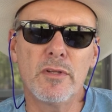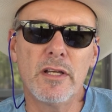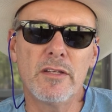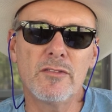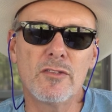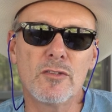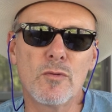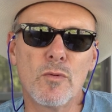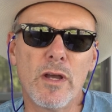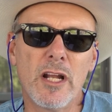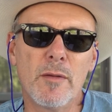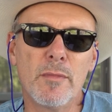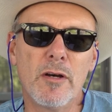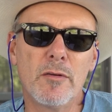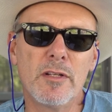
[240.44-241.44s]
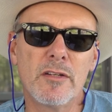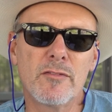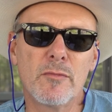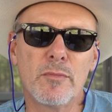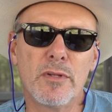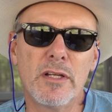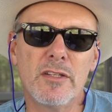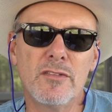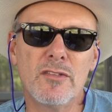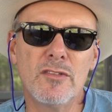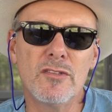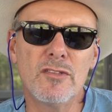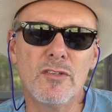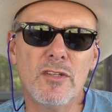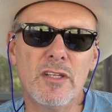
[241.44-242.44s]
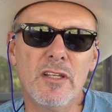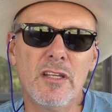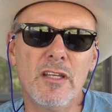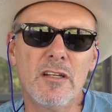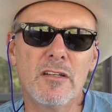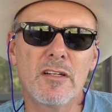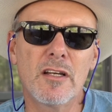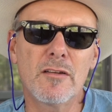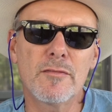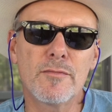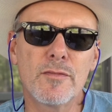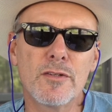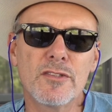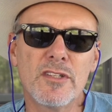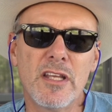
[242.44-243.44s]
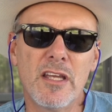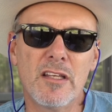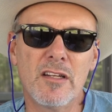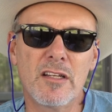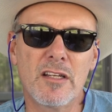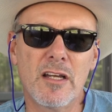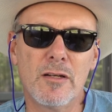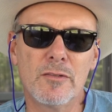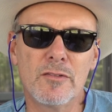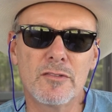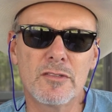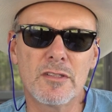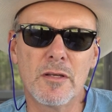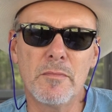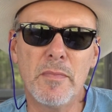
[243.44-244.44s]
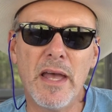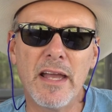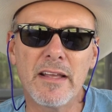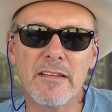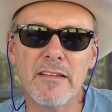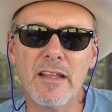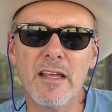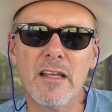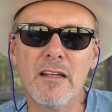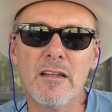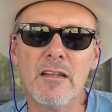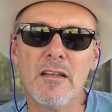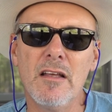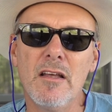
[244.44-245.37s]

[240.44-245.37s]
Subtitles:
places or write about different places, so you can hear kind of first-hand accounts back then